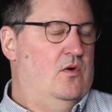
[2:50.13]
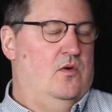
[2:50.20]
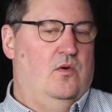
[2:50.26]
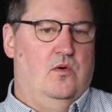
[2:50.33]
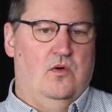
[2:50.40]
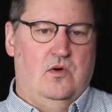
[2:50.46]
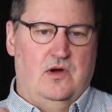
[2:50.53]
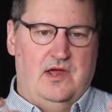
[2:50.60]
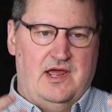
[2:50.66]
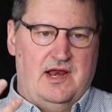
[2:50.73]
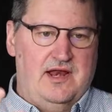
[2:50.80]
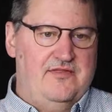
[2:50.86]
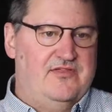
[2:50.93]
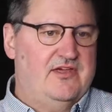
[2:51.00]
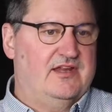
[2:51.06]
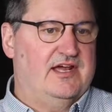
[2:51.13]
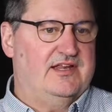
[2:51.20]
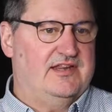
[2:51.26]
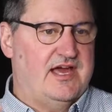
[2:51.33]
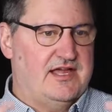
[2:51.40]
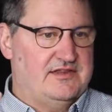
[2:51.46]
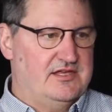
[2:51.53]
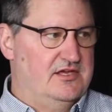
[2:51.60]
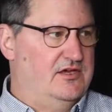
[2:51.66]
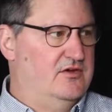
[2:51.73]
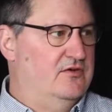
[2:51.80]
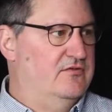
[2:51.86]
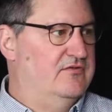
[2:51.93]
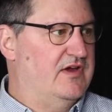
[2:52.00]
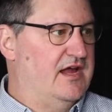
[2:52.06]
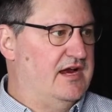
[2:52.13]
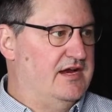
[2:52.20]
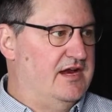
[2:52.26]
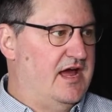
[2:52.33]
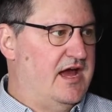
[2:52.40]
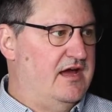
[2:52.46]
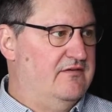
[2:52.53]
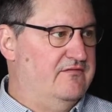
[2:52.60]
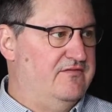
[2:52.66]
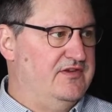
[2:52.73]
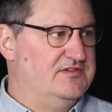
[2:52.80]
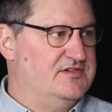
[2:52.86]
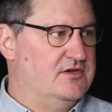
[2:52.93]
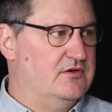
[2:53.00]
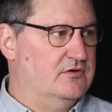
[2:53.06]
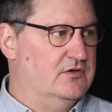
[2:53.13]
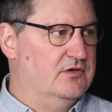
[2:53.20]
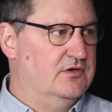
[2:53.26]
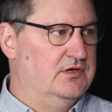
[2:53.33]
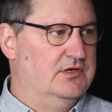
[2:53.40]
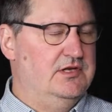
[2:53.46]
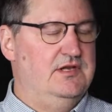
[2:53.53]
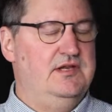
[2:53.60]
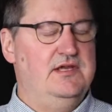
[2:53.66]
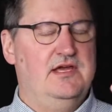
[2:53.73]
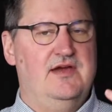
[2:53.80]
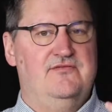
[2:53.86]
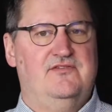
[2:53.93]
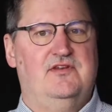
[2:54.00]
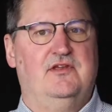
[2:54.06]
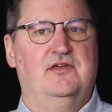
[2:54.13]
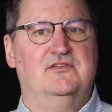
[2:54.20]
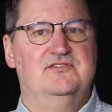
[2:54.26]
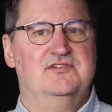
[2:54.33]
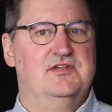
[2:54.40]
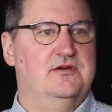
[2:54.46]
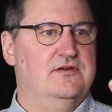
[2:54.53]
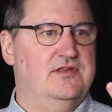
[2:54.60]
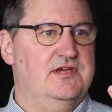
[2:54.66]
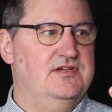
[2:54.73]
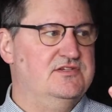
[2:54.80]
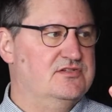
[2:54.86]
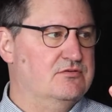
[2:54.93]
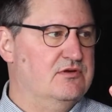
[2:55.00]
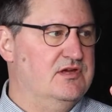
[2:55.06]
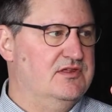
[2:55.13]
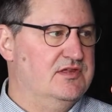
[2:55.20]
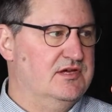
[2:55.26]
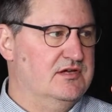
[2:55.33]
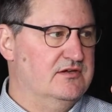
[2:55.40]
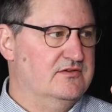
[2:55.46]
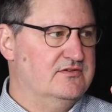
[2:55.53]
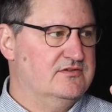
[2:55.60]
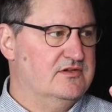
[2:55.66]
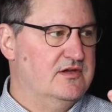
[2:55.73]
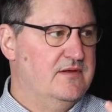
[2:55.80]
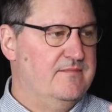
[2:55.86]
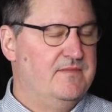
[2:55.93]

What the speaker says: or anything like that you've got a non-physical good, you have to consider these three things.